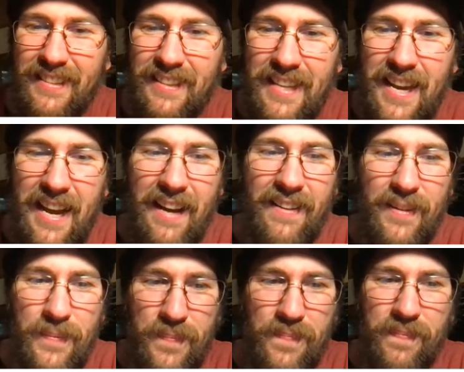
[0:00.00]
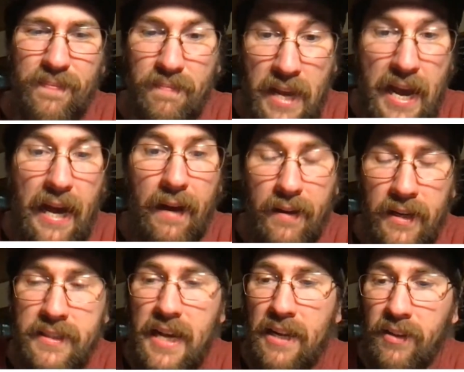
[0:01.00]
Yeah. Yeah,
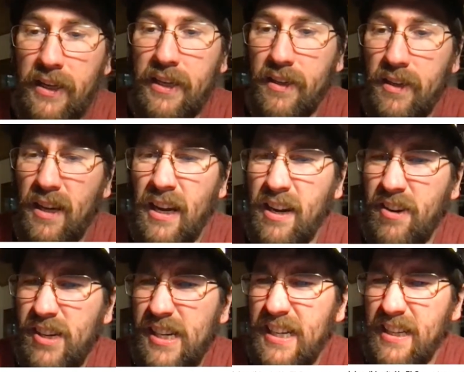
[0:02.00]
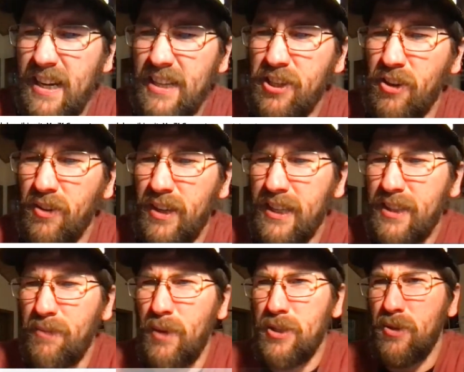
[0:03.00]
exactly. I agree. I totally get the
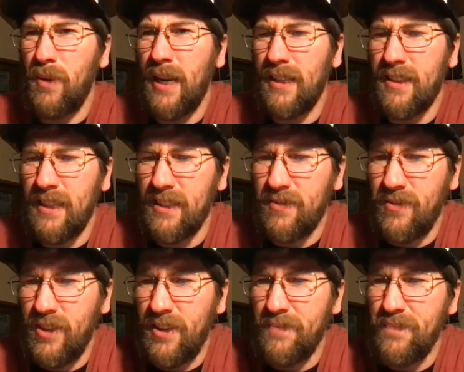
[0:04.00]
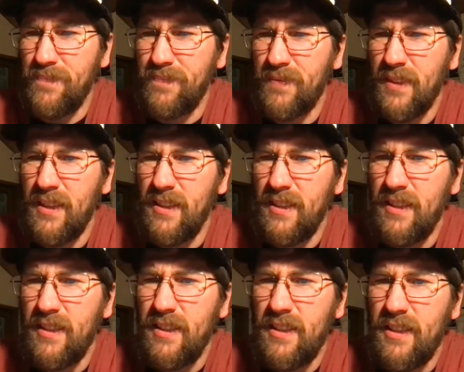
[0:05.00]
muscle wagon thing. It's fun.
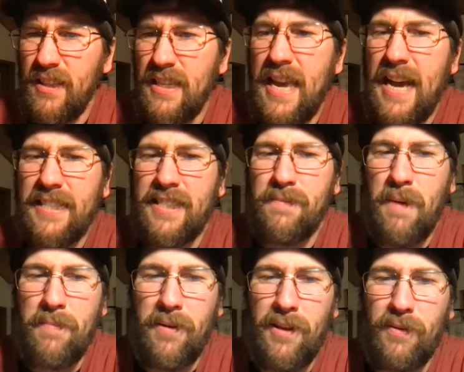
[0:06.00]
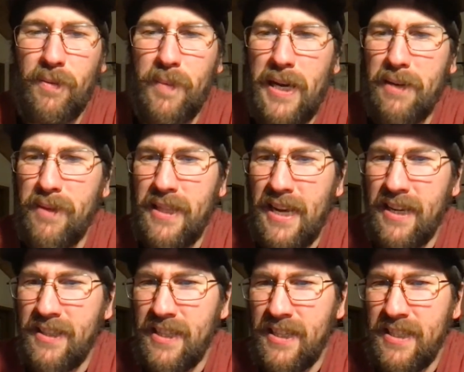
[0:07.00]
Yes, my brother reminded me that
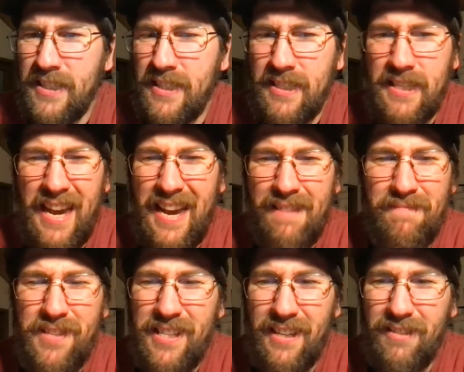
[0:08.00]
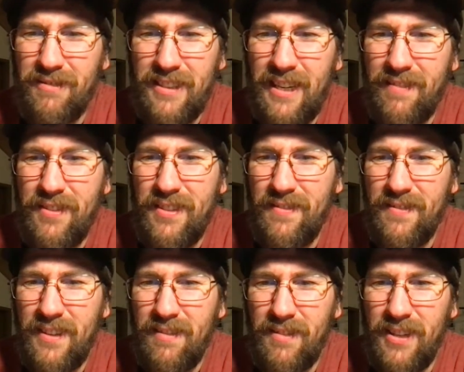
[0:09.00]
exists. I
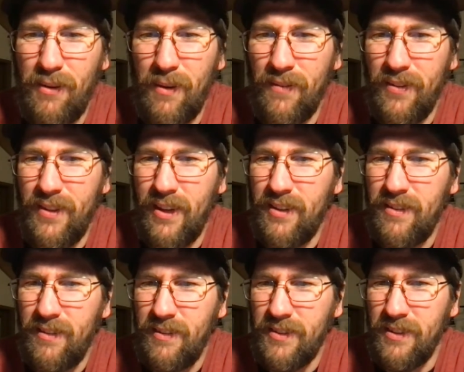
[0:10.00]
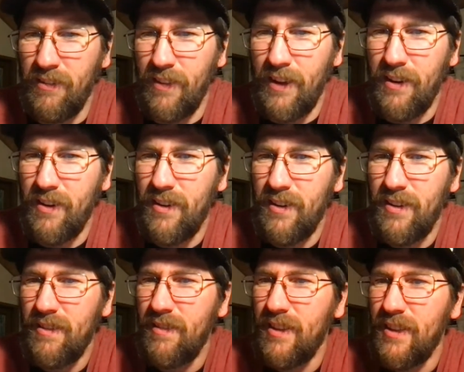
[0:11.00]
don't know everything. You just know that.
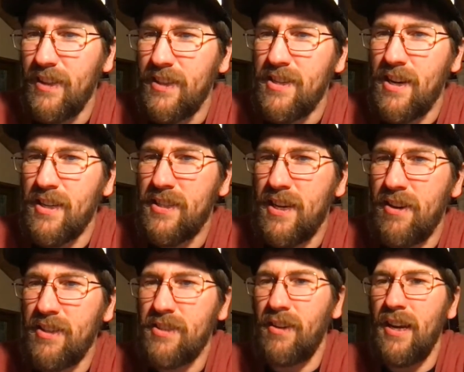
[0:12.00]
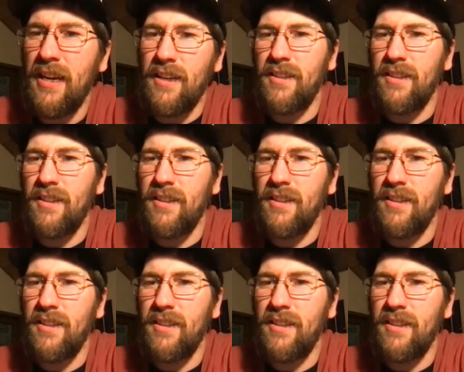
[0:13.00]
Donnie's here. He's late.